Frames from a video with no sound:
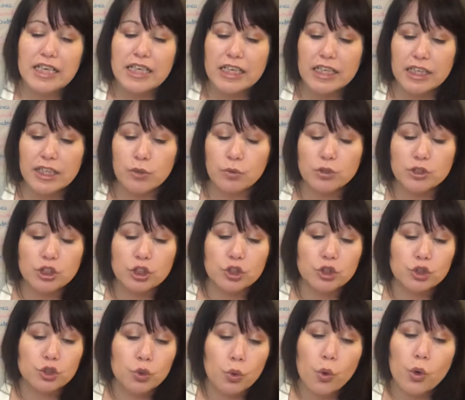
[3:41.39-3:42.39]
It was
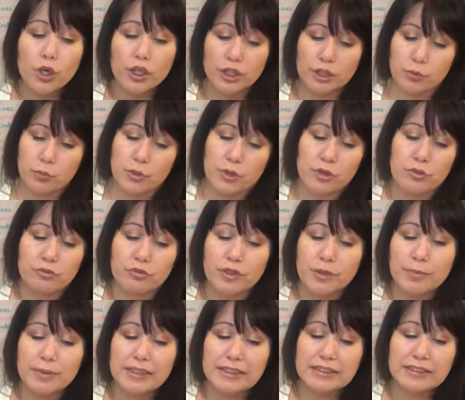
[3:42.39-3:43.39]
adorned with
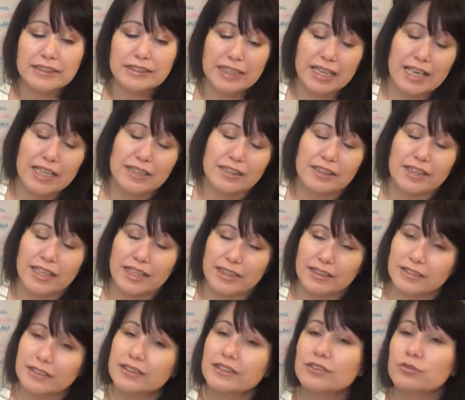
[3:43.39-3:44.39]
ribbons and
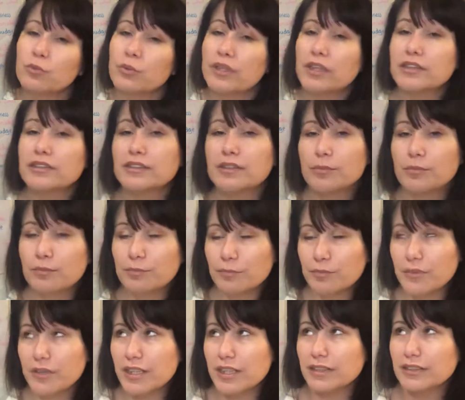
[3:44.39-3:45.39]
lace. When
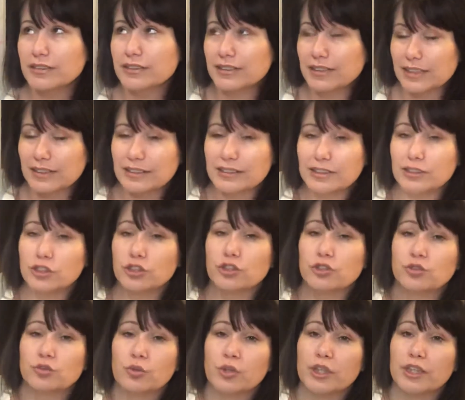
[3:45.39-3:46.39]
something says it's
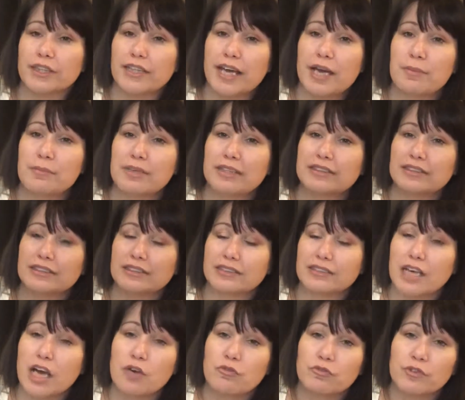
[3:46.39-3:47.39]
adorned, that means it's
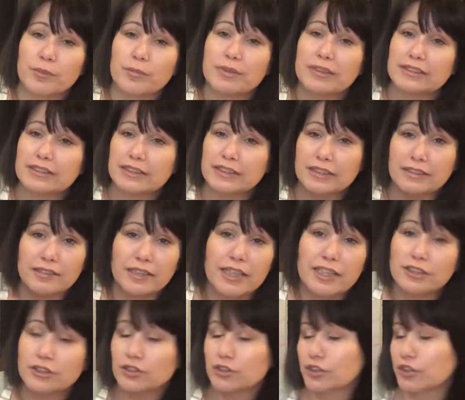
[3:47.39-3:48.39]
got ribbons and
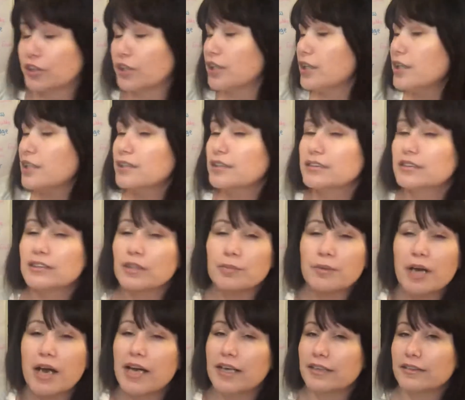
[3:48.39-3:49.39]
lace or some
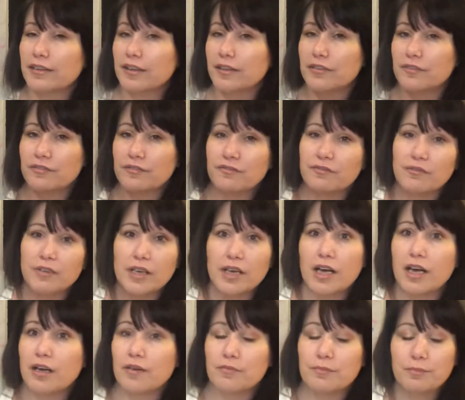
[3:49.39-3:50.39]
kind of
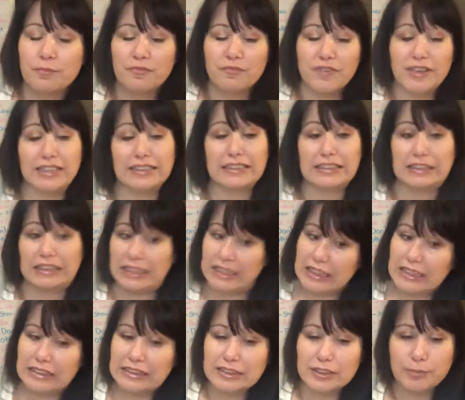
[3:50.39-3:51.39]

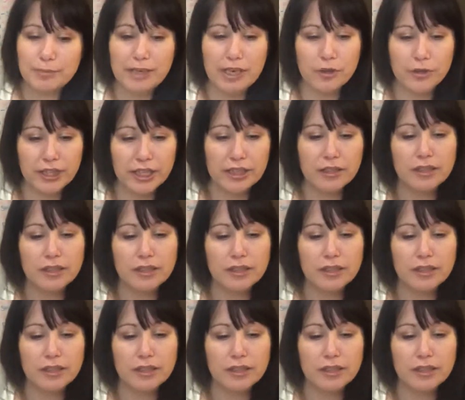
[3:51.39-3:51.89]
fanciness about it.